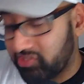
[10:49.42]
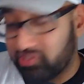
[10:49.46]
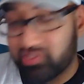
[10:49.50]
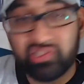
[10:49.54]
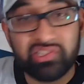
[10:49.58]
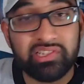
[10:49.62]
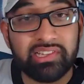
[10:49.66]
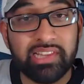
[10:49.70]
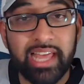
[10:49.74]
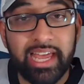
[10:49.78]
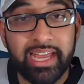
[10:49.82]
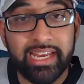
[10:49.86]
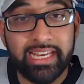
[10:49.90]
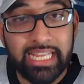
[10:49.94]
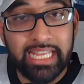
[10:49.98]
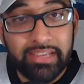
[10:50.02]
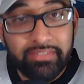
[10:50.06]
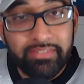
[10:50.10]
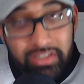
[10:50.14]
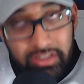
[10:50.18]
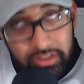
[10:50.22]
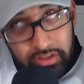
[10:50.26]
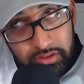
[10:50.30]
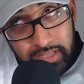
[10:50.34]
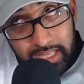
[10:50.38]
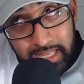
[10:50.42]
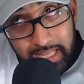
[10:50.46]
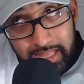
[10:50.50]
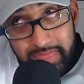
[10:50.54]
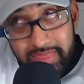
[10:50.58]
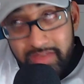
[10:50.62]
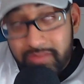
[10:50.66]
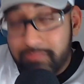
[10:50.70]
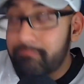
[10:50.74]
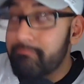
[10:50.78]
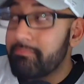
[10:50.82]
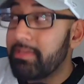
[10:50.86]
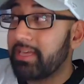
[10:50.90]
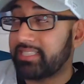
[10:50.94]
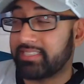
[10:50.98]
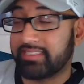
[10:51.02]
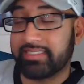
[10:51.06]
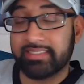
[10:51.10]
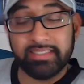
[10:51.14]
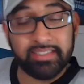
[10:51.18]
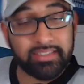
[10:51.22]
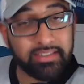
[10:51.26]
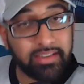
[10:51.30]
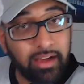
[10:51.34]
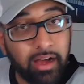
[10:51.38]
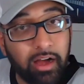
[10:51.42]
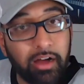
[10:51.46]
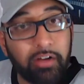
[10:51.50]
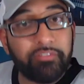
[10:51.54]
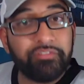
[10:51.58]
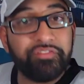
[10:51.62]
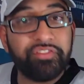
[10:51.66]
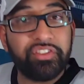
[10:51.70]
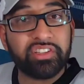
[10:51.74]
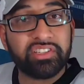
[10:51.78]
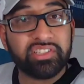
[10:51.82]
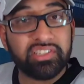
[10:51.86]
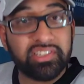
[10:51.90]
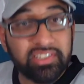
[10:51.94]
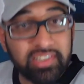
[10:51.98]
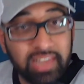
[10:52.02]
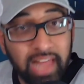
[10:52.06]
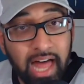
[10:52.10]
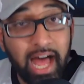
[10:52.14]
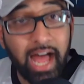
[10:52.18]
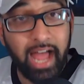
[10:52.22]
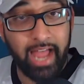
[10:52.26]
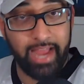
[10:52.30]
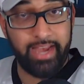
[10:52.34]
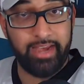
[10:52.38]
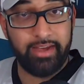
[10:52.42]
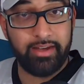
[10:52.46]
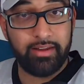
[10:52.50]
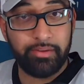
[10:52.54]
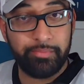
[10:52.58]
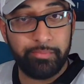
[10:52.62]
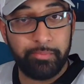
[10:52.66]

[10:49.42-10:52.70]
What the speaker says: slid, even in the midst of the slide,